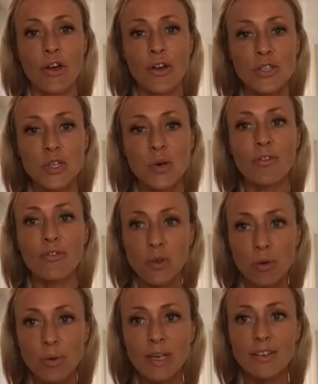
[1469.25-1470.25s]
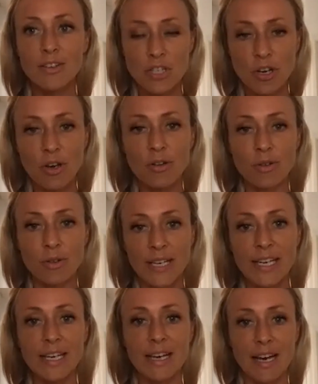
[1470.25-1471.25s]
So if you
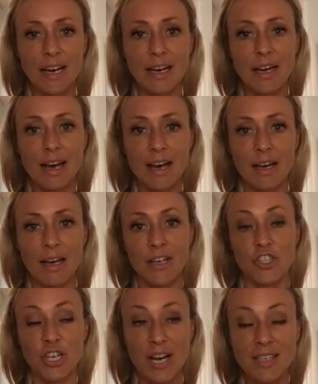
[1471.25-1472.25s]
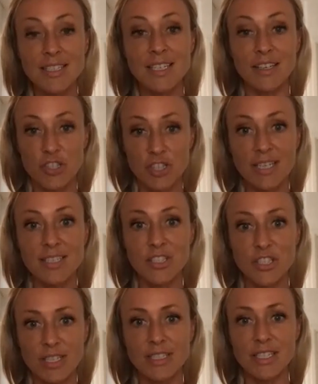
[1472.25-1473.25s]
internally are chanting shanti,
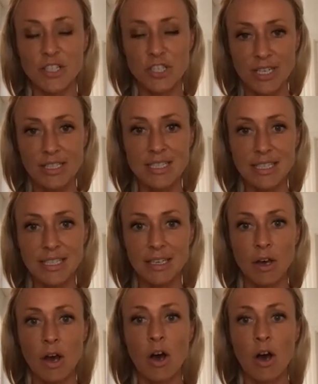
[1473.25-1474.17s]
shanti, shanti,